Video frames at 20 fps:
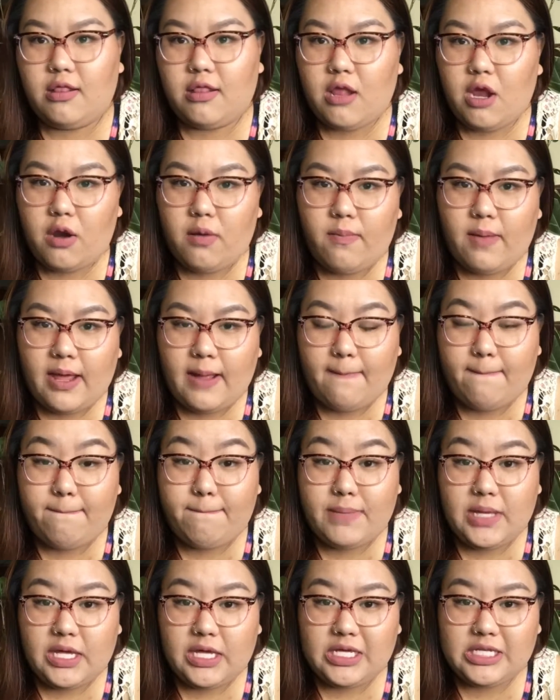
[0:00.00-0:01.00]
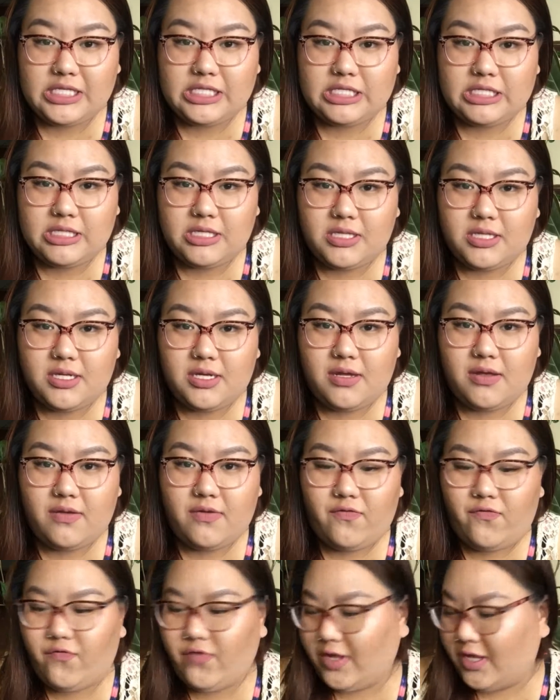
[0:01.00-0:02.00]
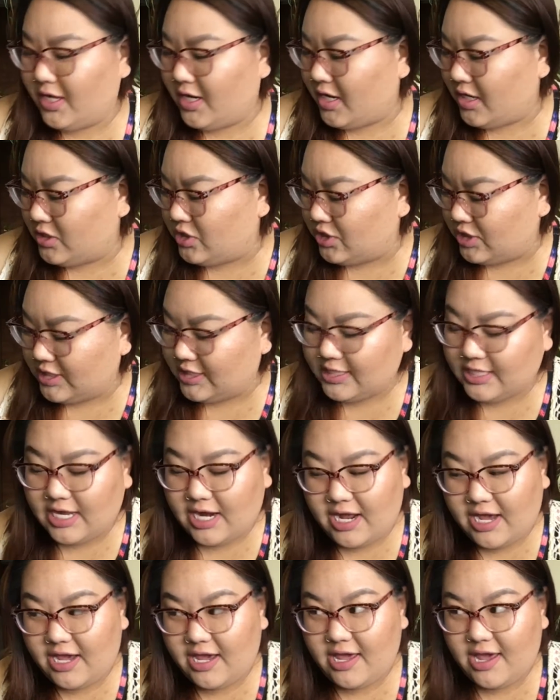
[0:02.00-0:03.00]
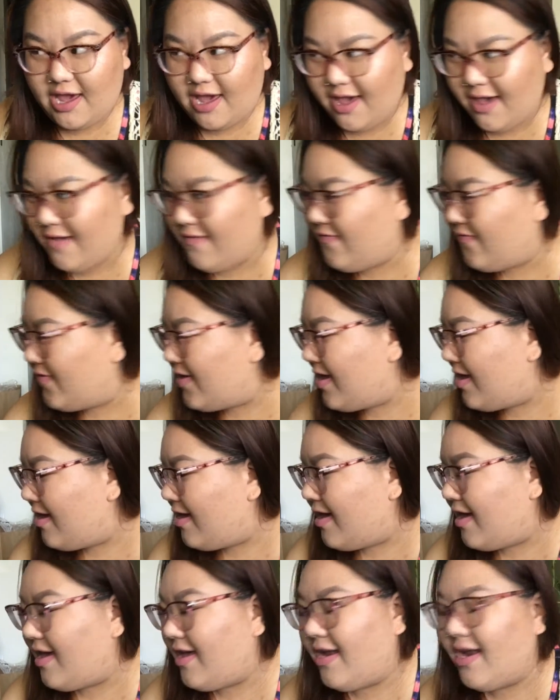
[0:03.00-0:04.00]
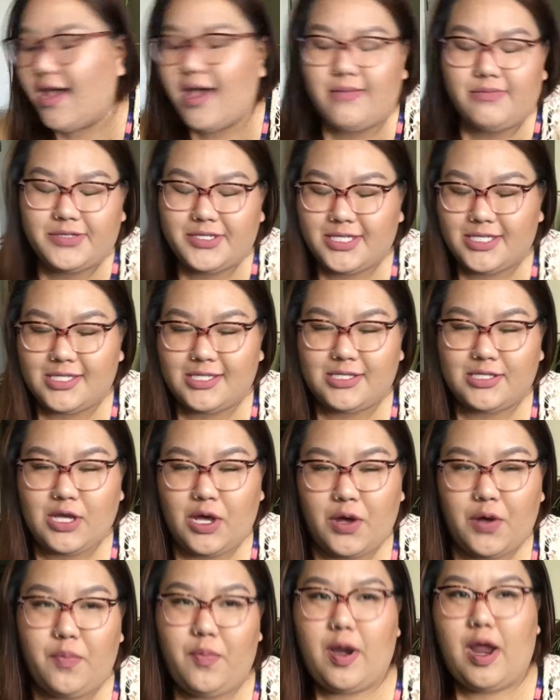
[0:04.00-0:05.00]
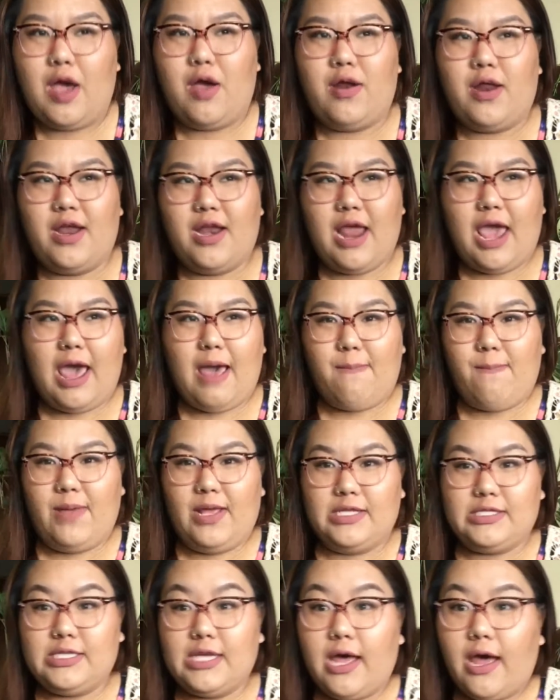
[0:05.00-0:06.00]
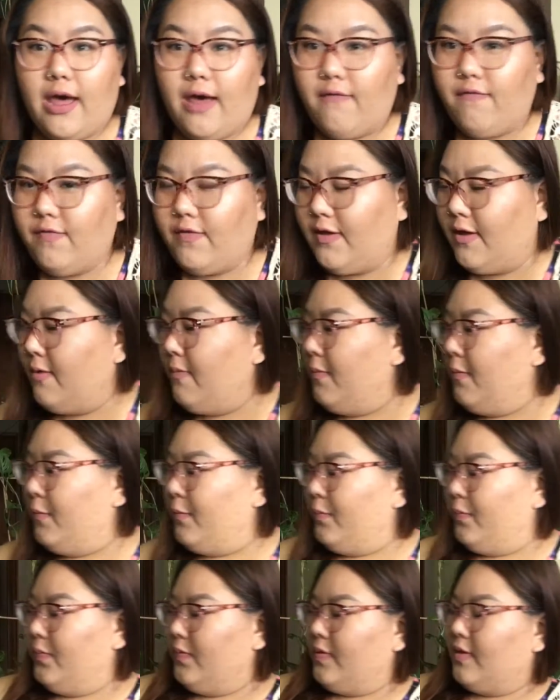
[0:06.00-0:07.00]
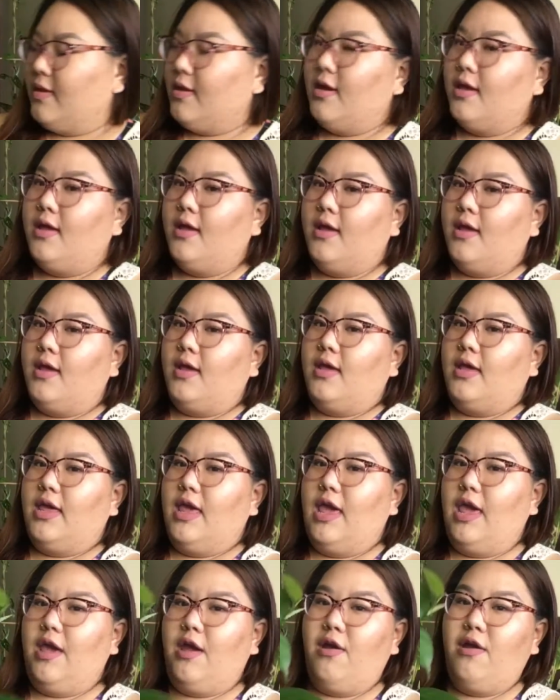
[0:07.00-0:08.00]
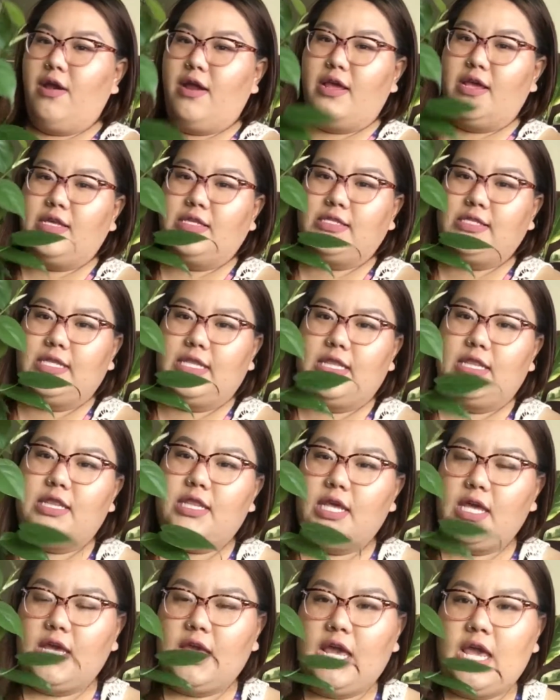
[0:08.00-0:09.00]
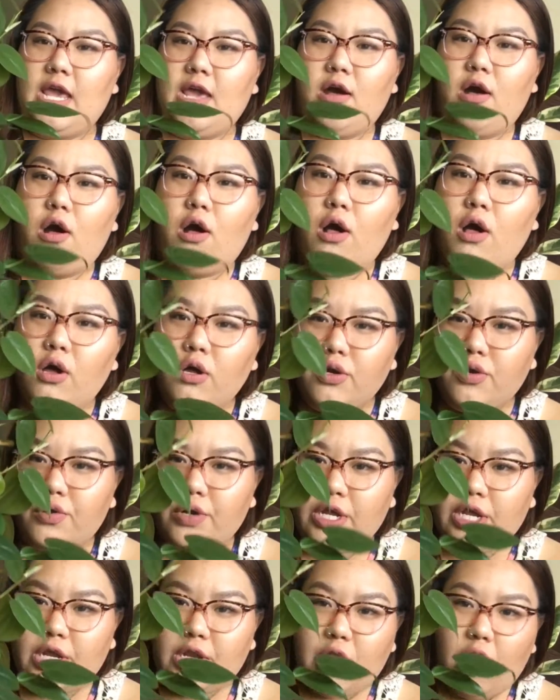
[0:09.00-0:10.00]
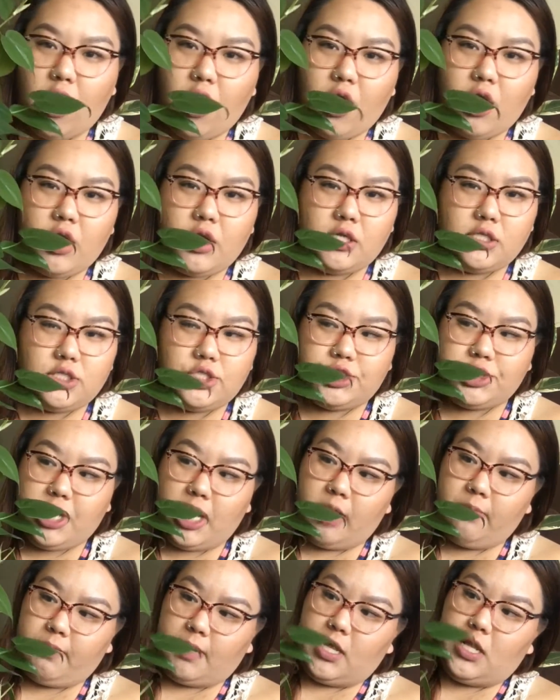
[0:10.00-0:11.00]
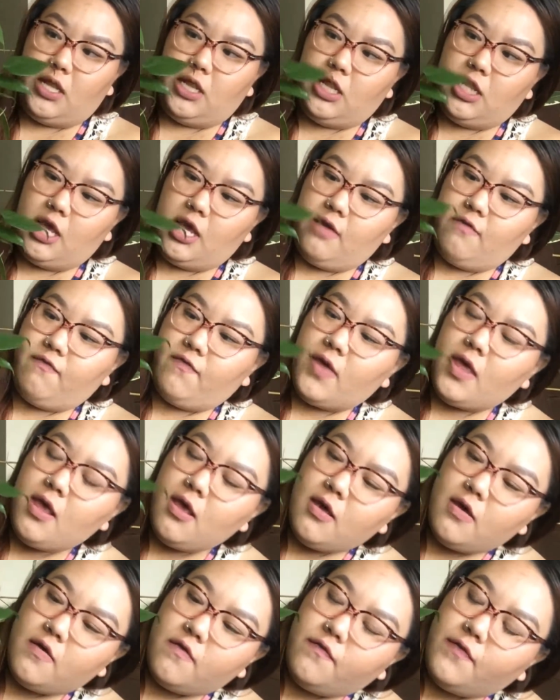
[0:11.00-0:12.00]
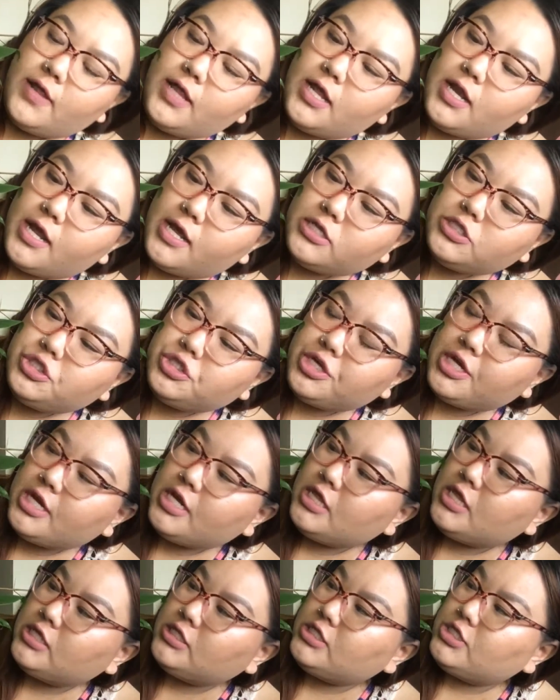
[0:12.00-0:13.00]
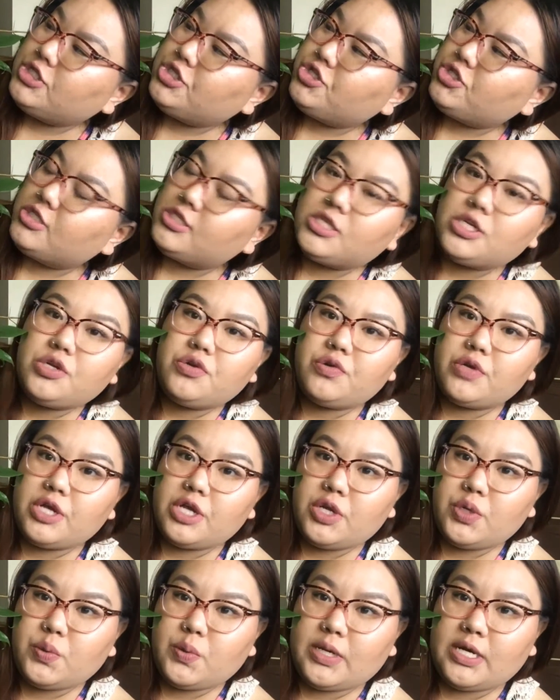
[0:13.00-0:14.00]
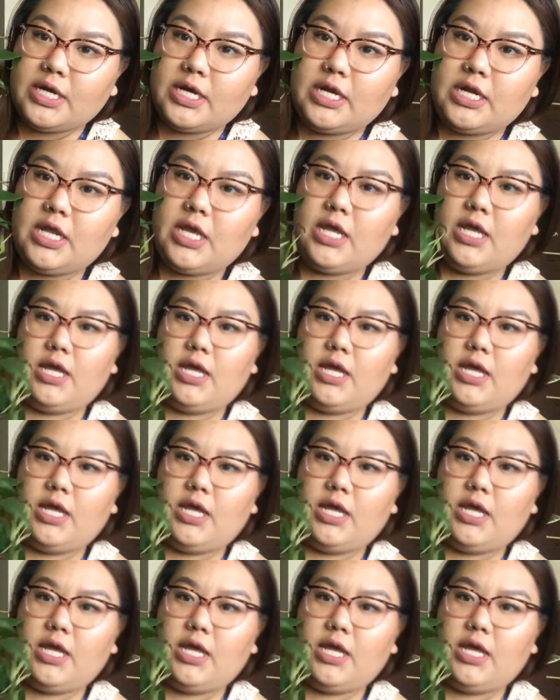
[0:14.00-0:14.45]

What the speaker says: they're my biggest philodendrons that I have, and I'm just so proud and happy to have them. Here is the all green heart-shaped leaf philodendron. This is just the green one,